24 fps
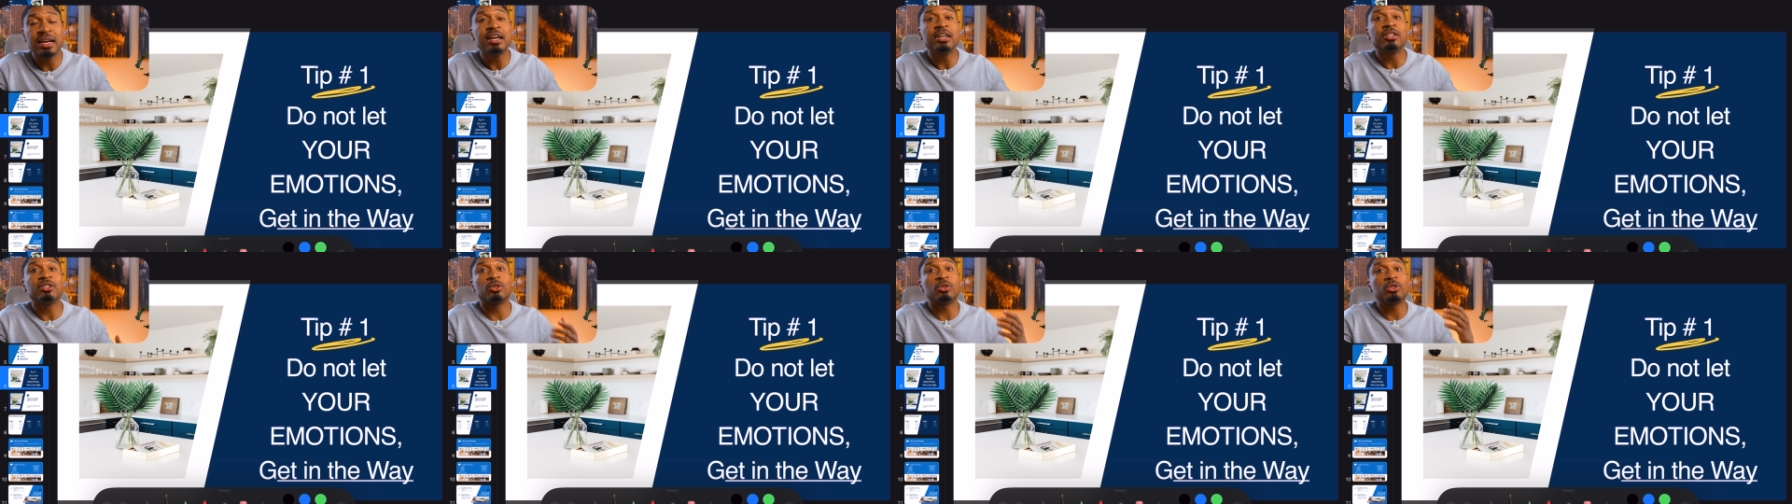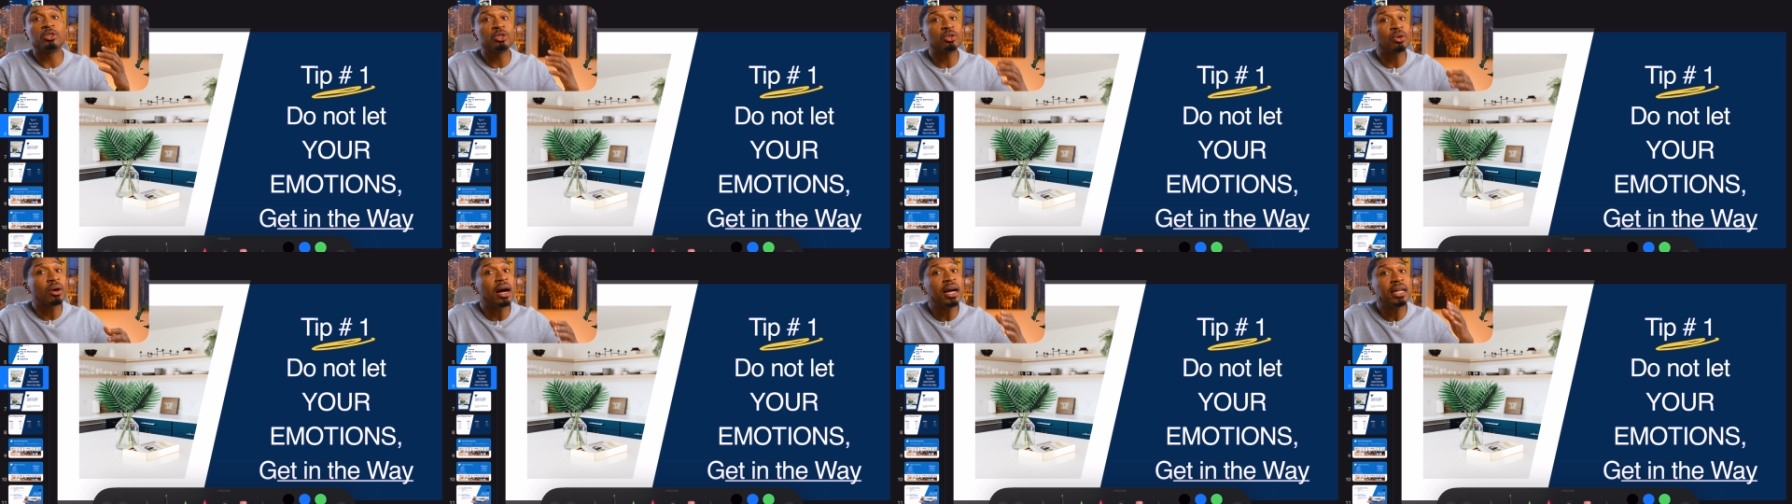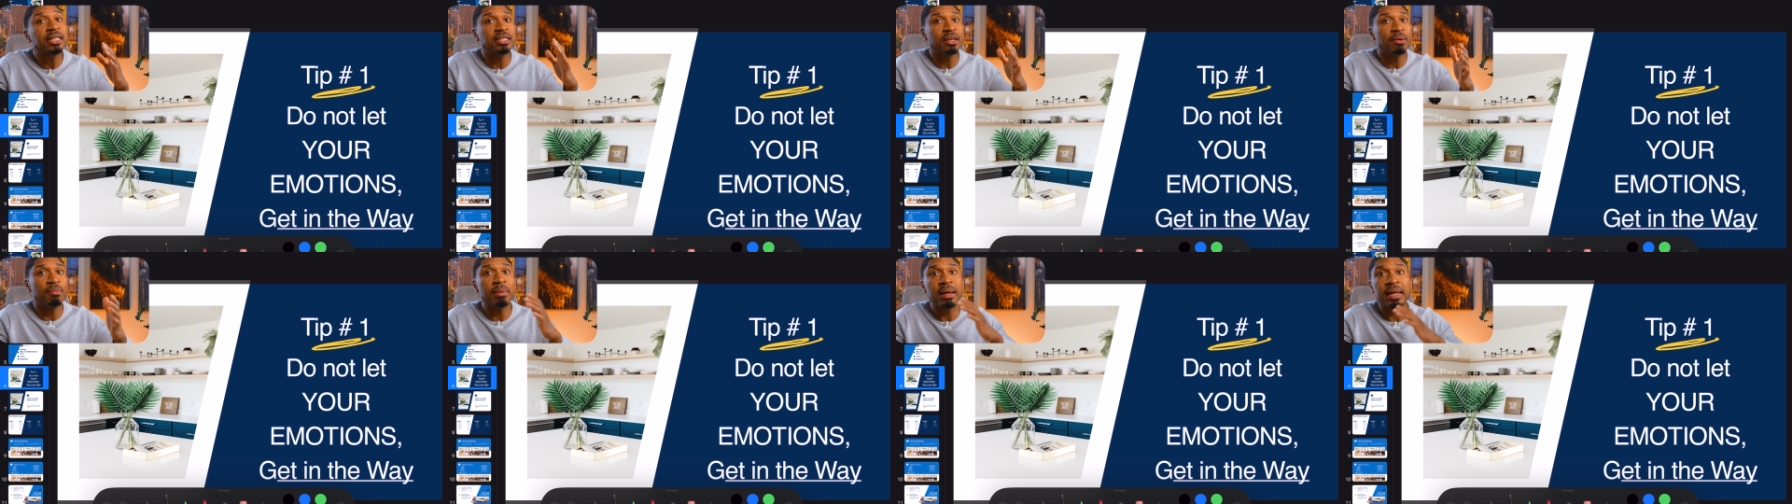So try
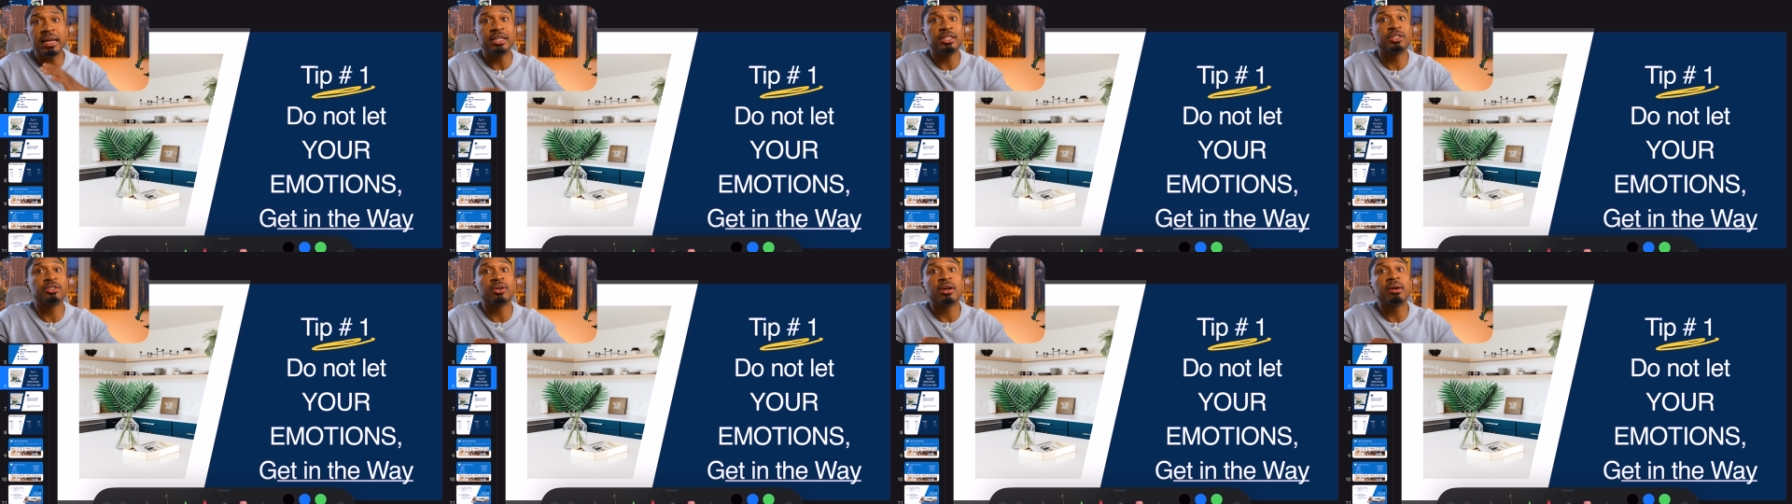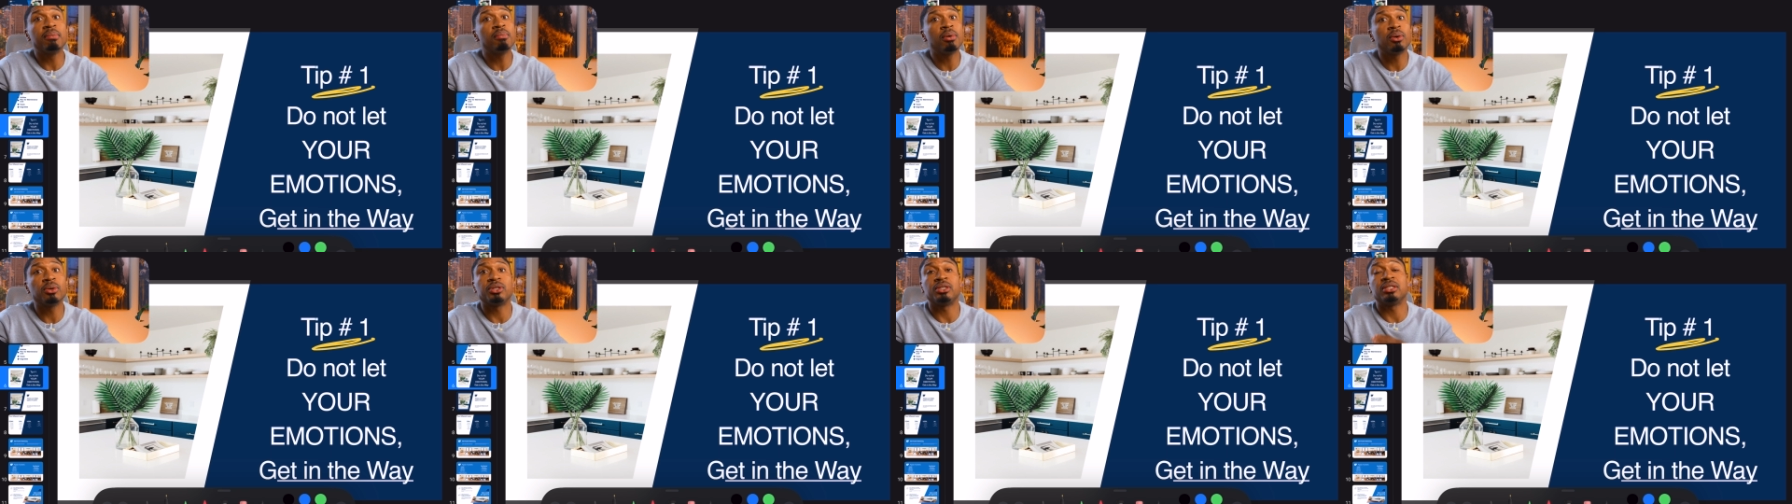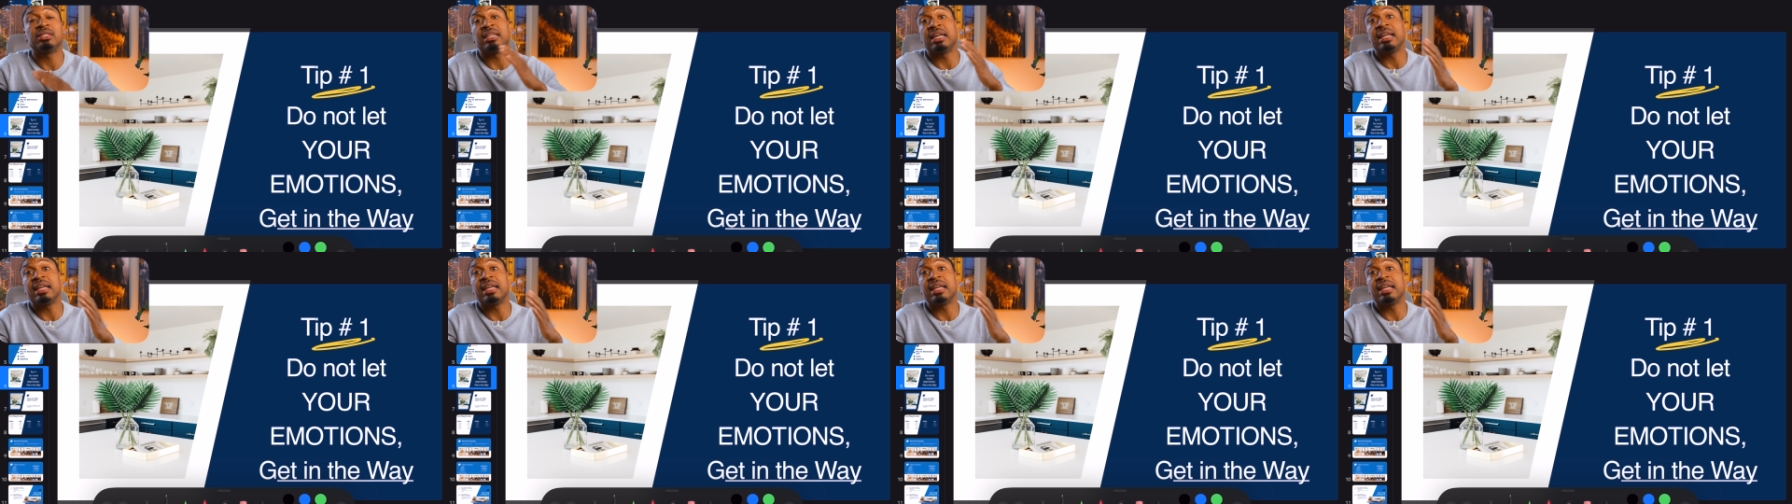to manage your emotions.